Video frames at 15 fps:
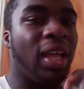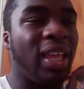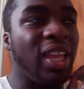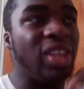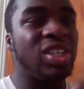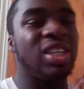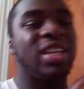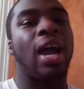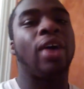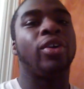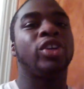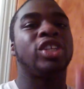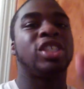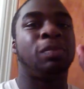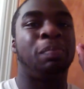each
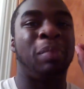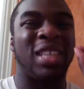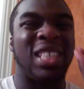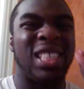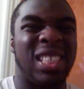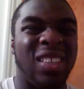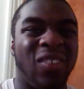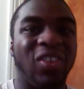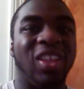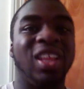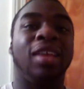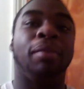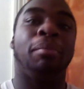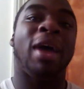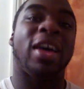encounter
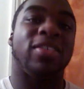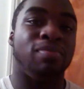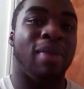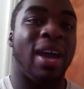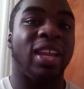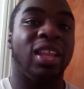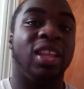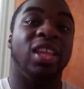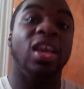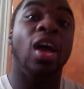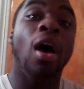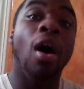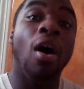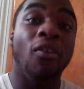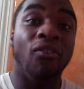specifically and mathematically
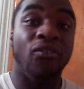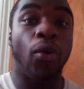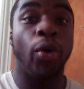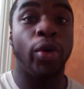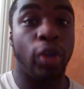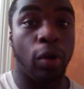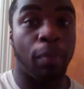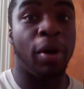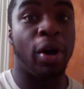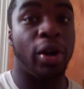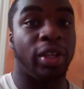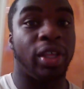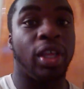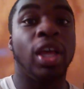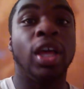for your
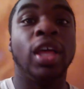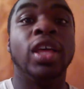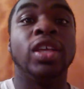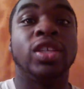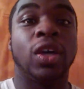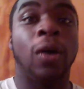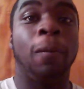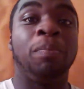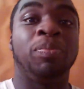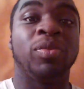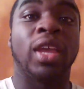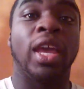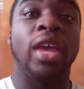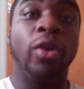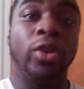party. So,
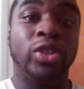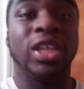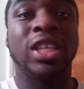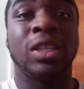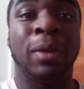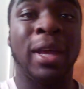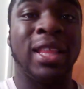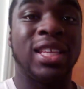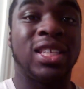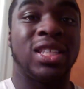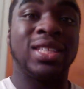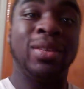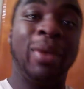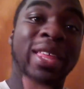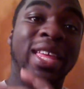in order to explain
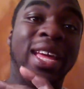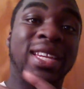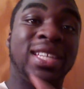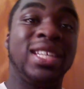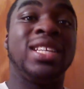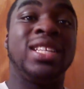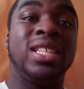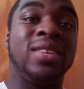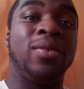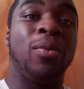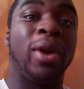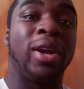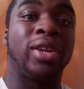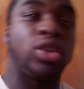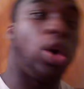this, the way that D&D
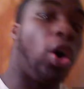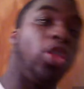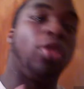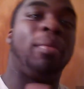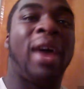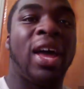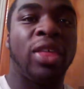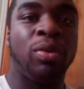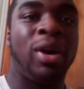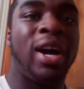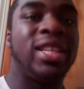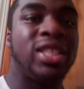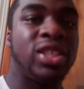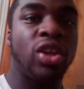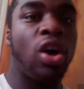works, all the
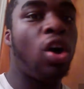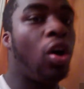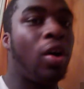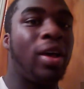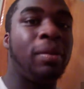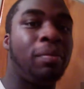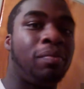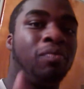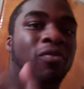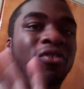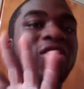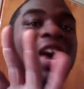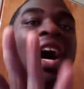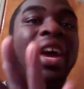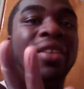math-wise, is all in
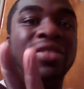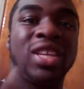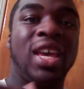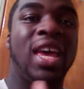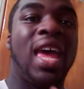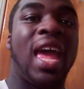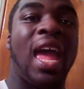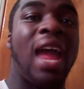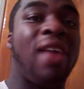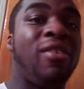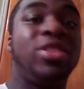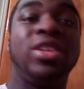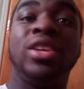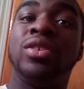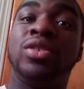fives.
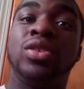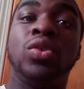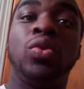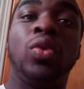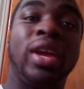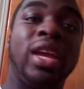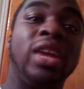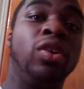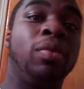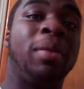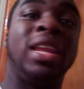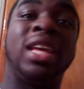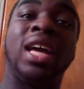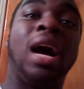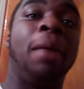Everything you do
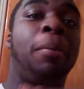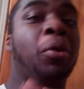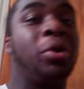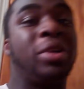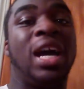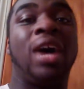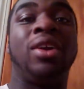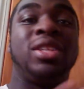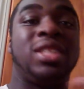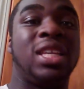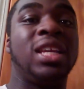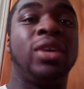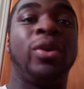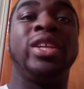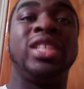incrementing up or down is
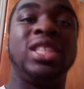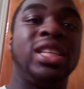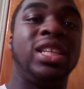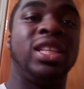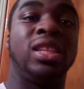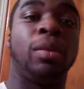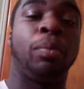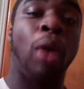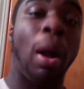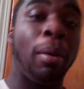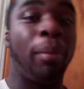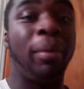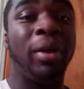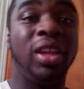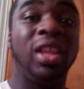increasing the
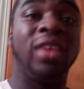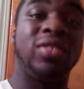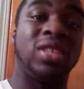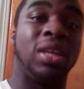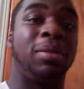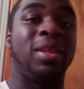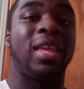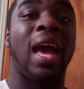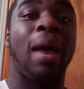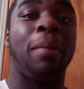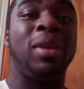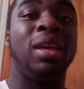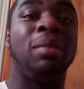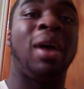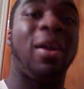probability of something
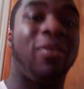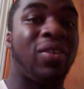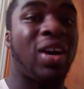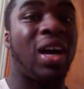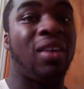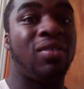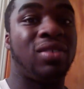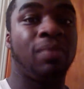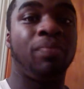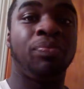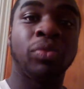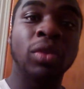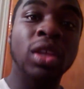happening by fives.